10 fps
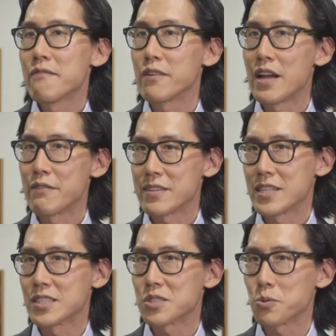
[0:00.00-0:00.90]
for
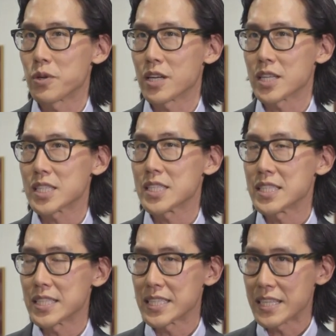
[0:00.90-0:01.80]
everything to work
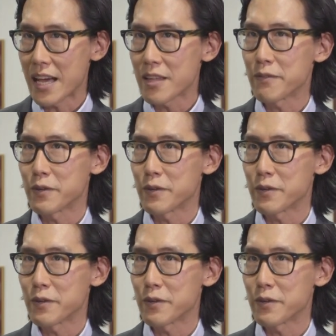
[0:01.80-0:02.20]
together